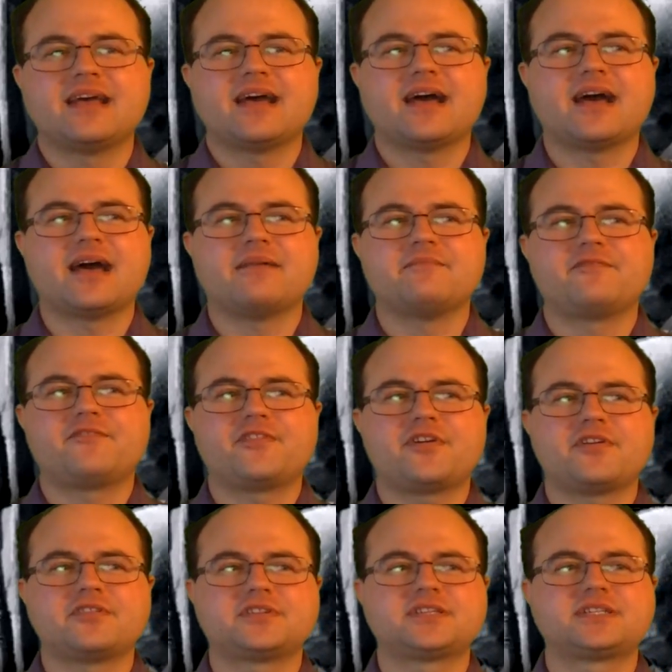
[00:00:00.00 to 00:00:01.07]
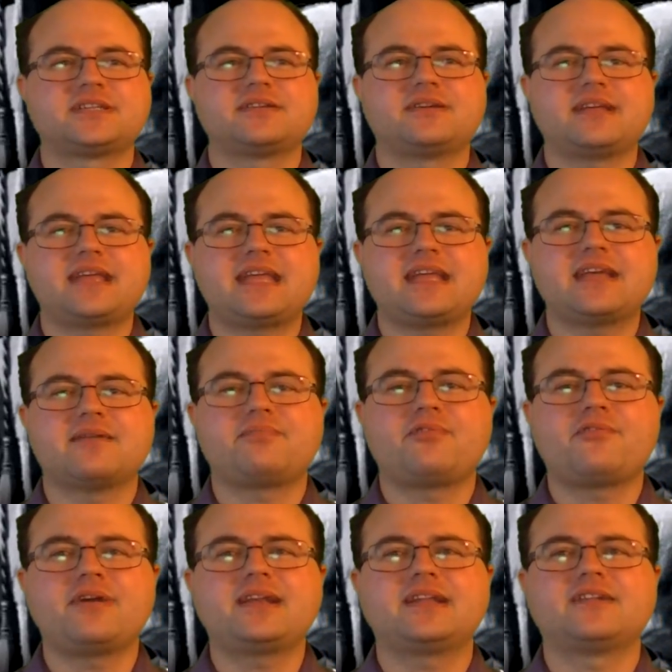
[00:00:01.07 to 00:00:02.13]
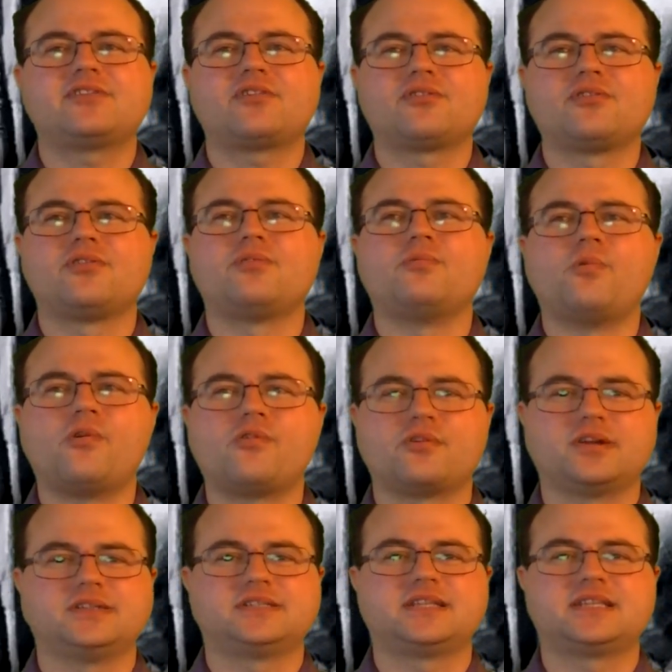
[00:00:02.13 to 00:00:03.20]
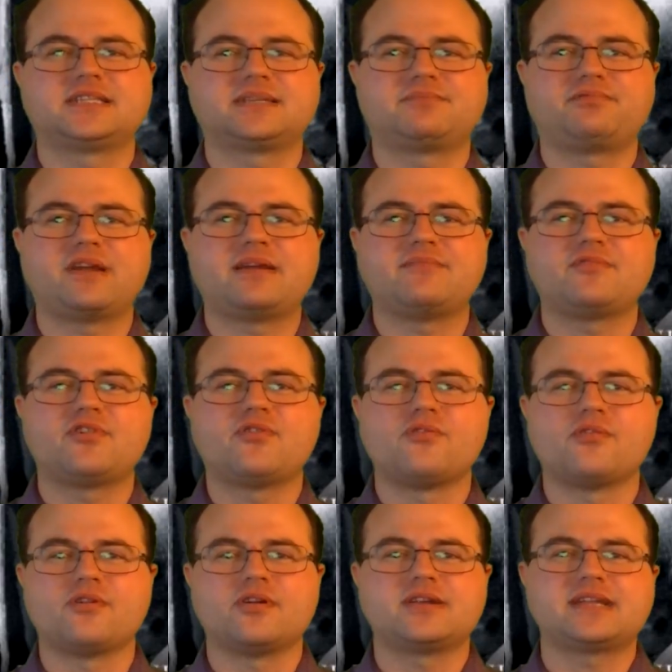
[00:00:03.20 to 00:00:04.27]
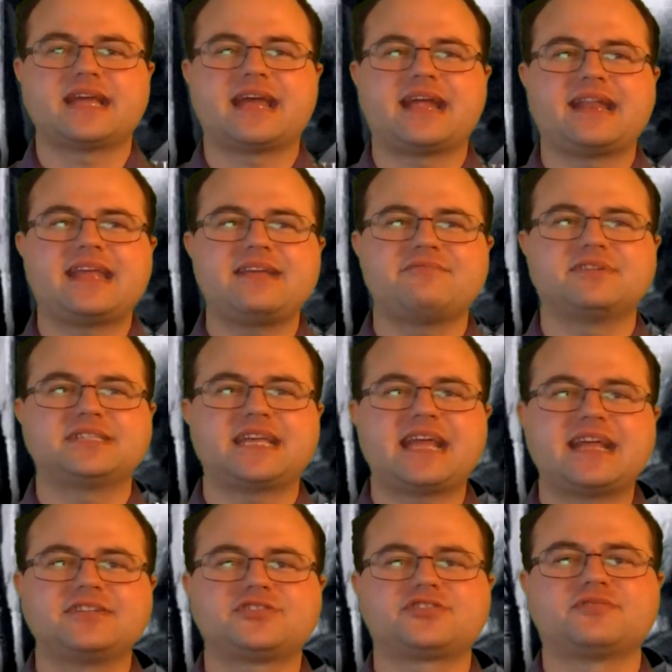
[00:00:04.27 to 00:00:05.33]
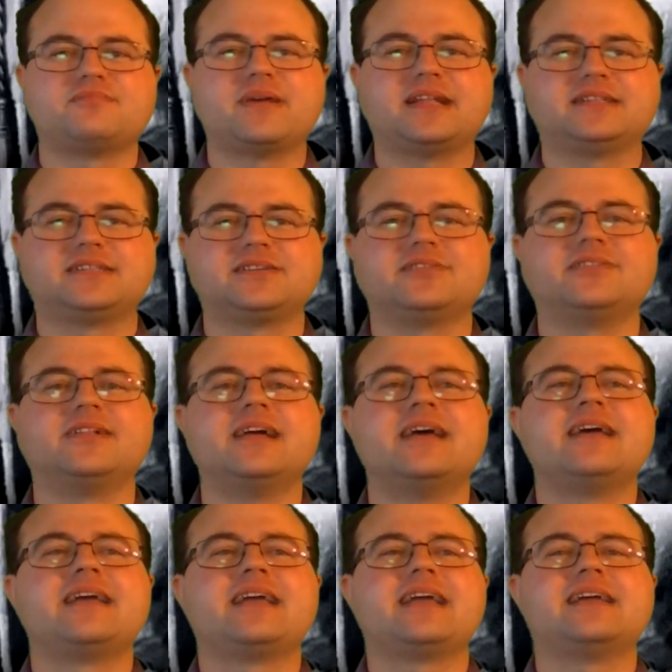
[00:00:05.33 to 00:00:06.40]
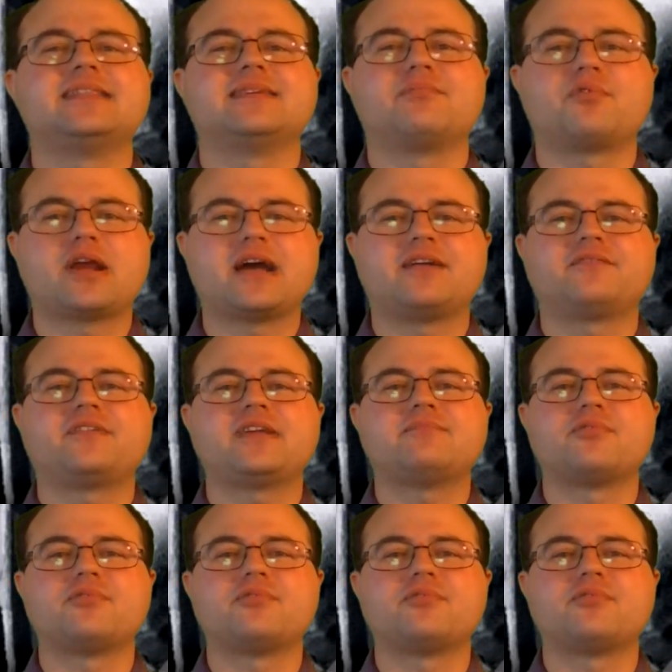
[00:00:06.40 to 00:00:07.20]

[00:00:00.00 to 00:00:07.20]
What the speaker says: First, he appointed Earl Warren to the Supreme Court, and he was instrumental in the Brown v.